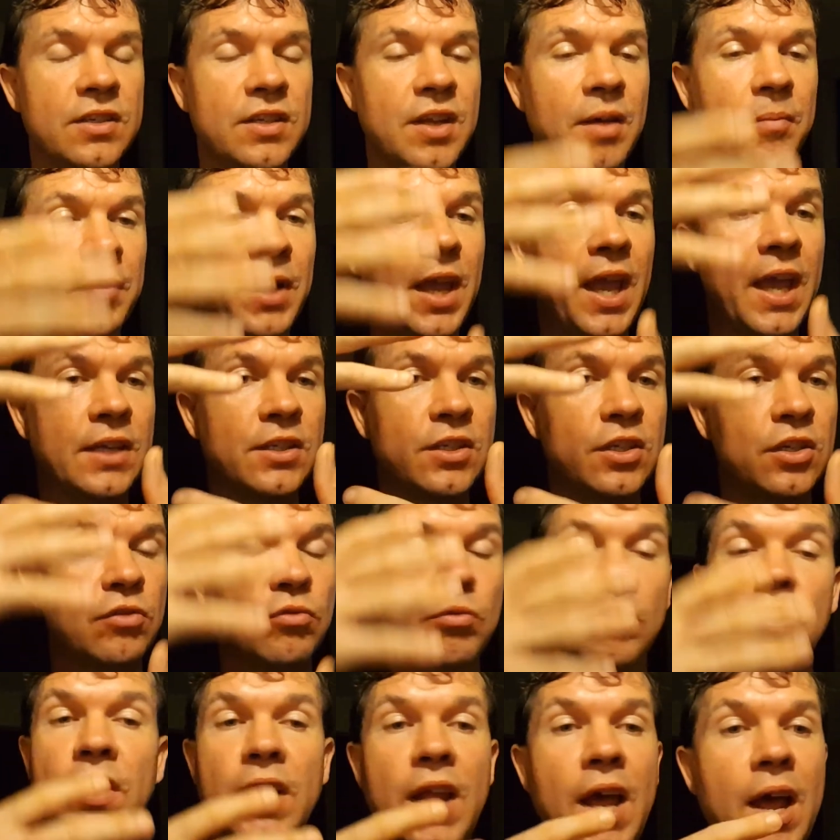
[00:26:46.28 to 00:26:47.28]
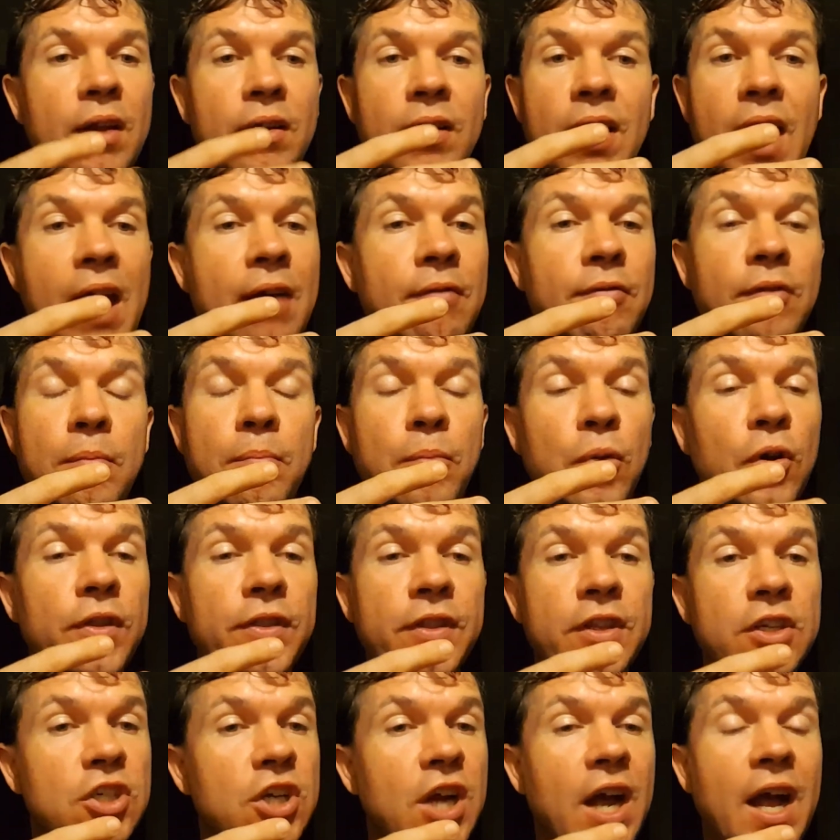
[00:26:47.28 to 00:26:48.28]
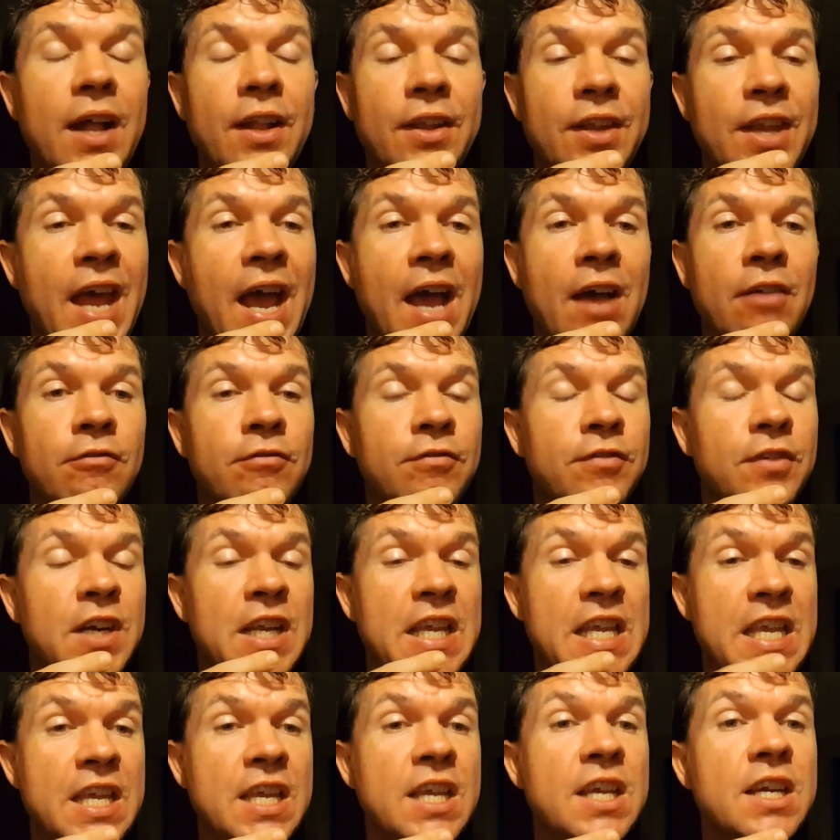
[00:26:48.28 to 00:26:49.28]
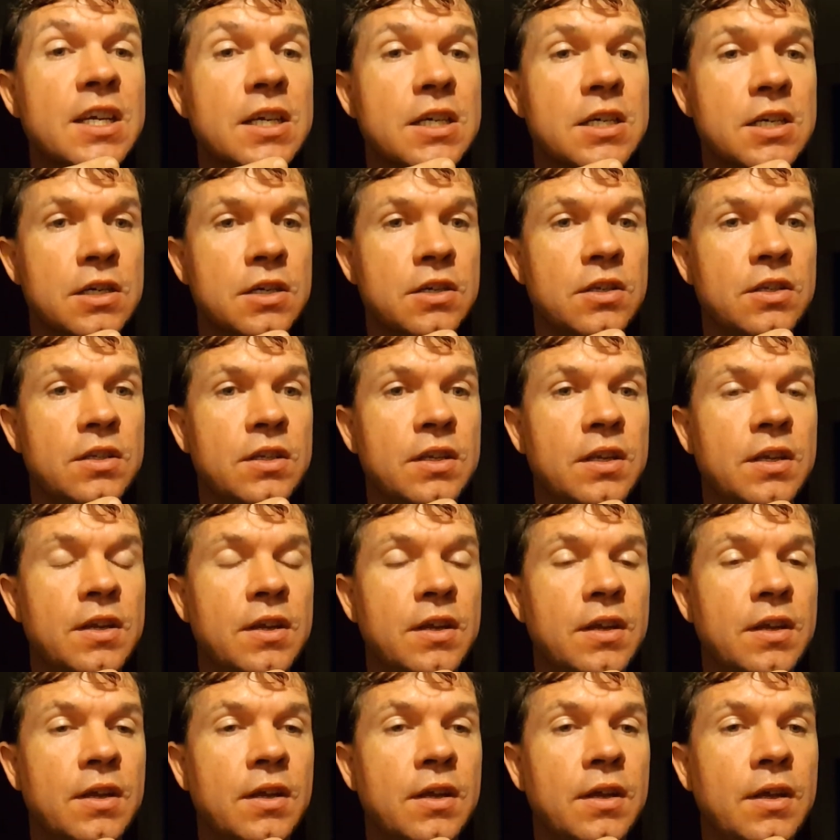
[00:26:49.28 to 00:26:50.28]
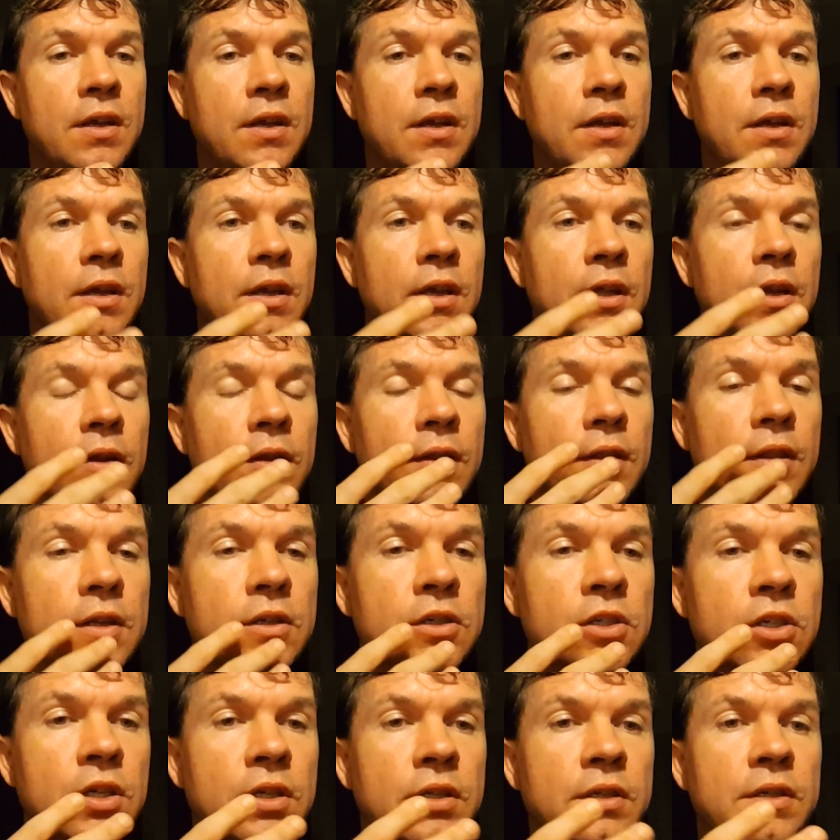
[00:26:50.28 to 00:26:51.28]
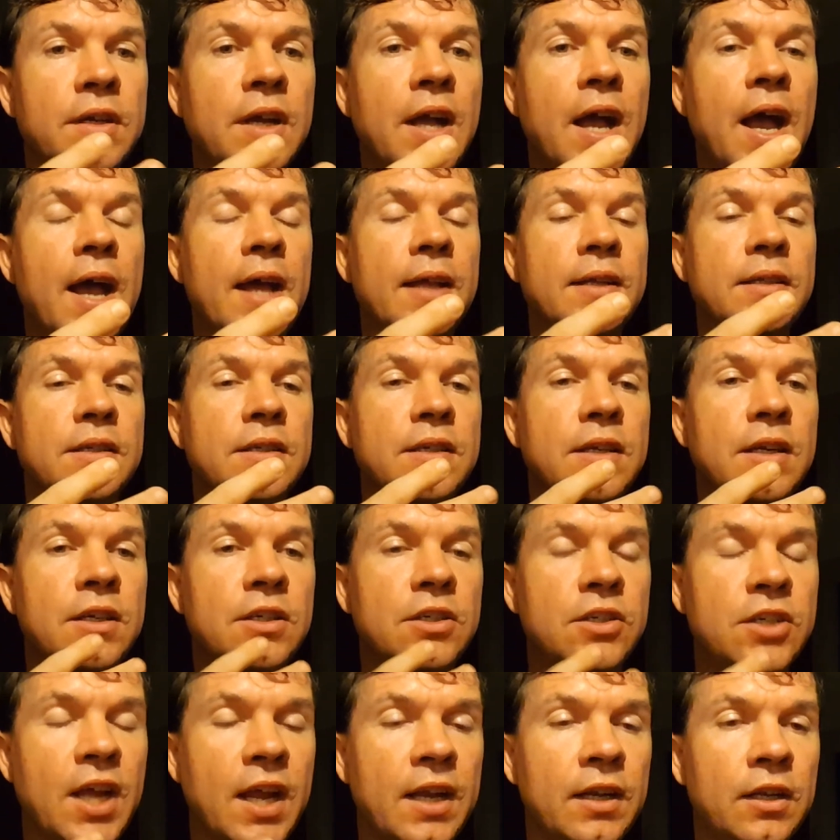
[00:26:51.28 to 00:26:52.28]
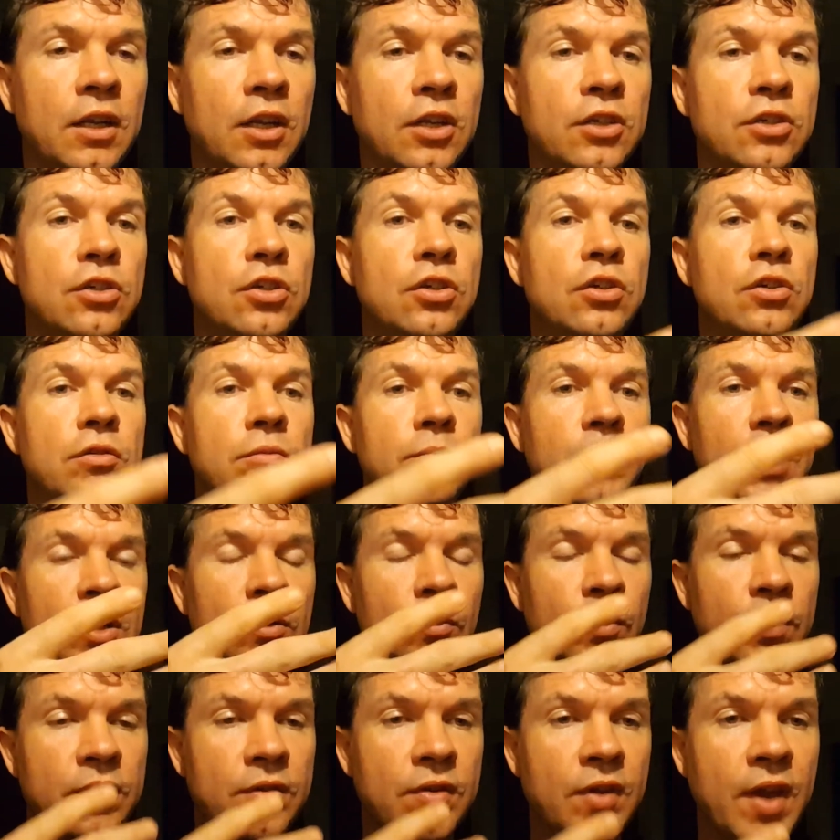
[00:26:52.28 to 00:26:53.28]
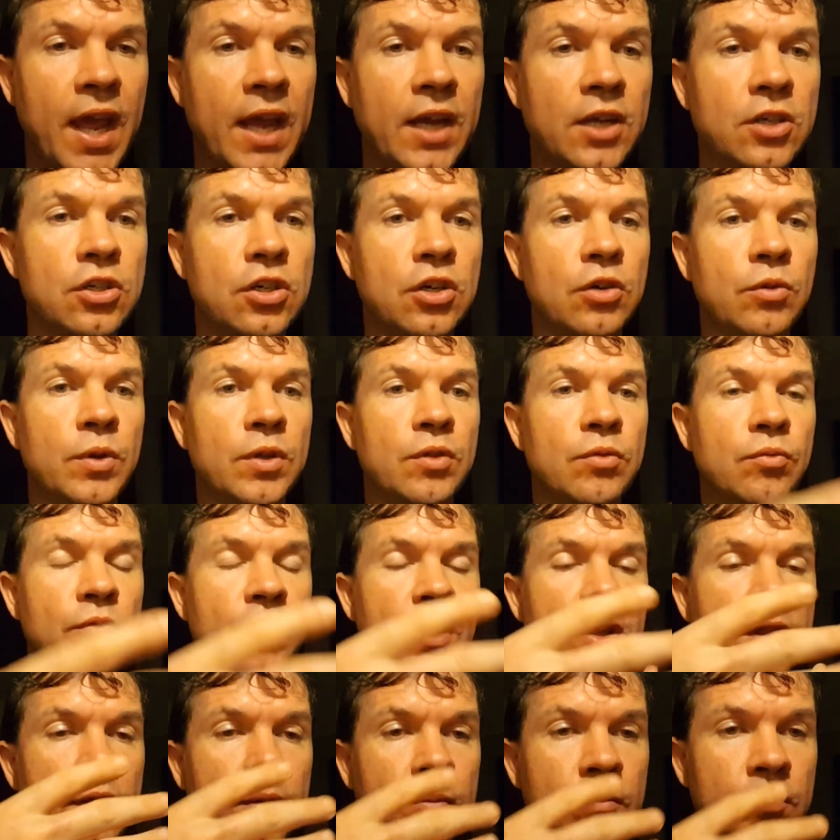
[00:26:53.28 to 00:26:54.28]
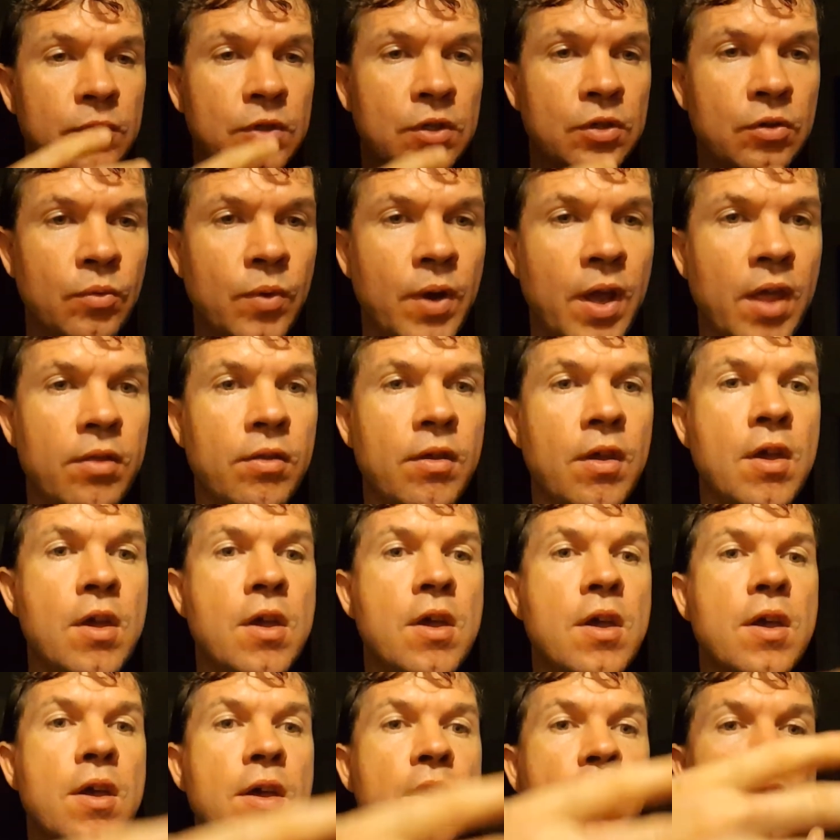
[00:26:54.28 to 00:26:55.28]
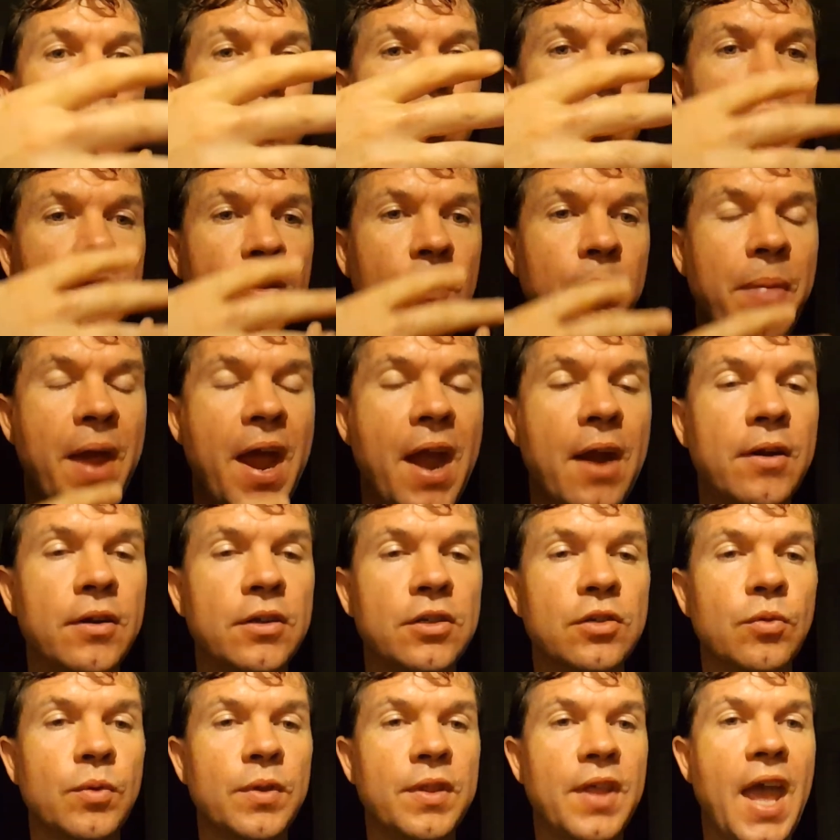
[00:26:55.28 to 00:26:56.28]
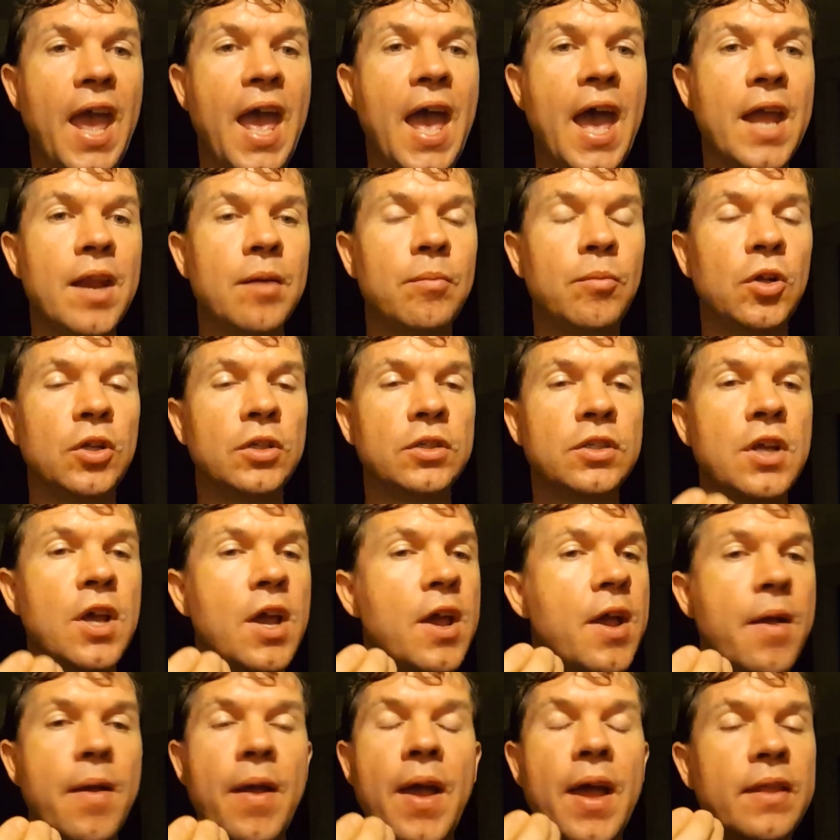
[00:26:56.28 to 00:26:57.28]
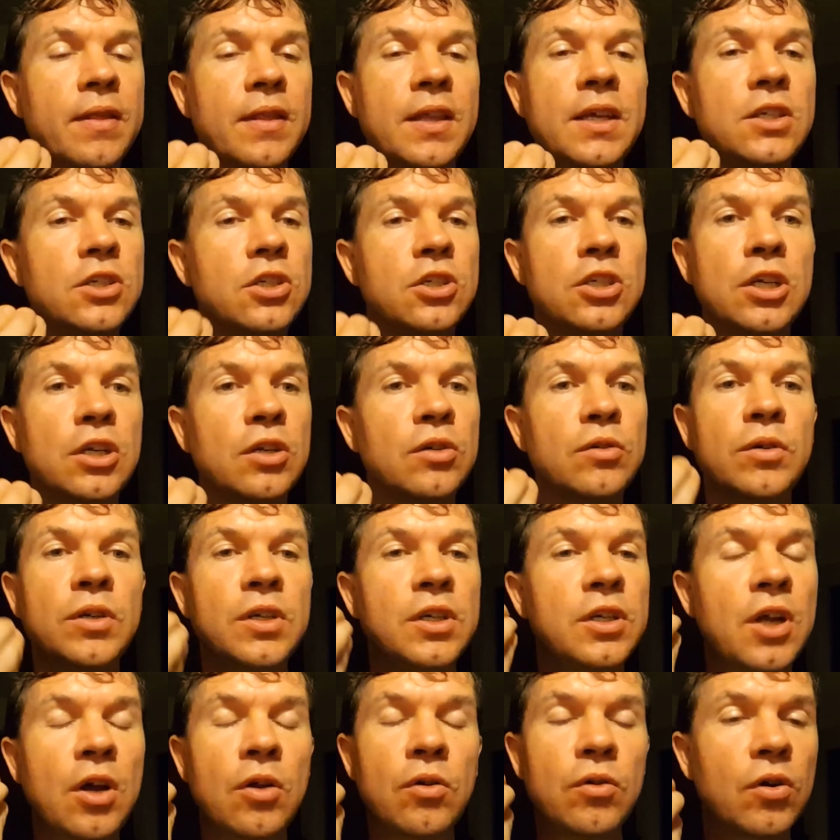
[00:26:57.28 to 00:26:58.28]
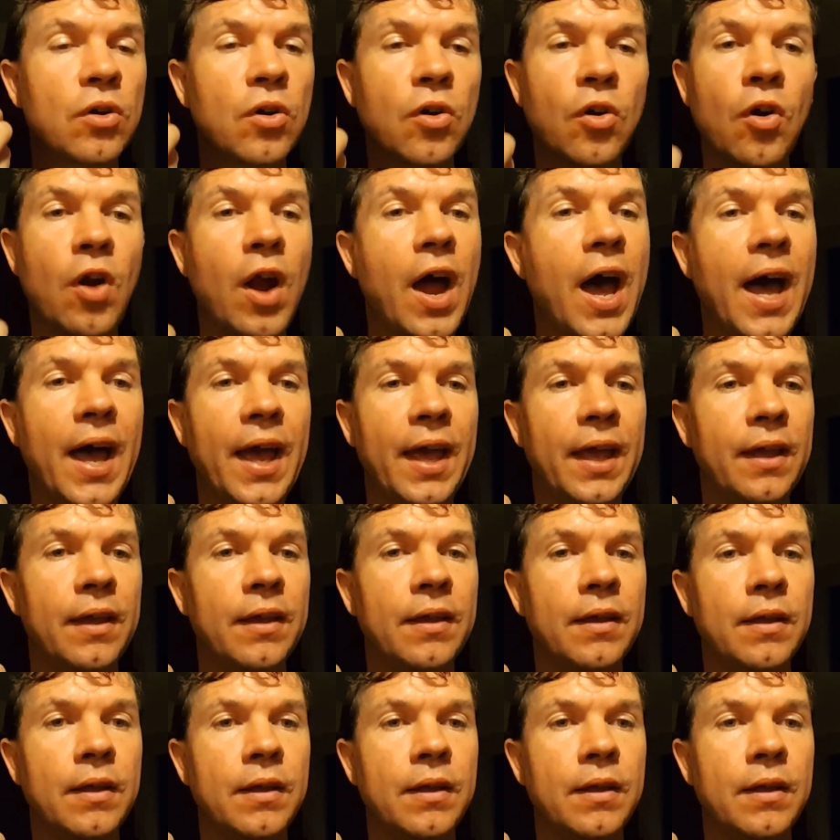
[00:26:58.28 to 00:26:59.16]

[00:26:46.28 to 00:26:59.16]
some cases will not ever put the child down for years. There's just constant gentle attunement with nature, with rhythms, with the parents, with animals, and these children don't cry.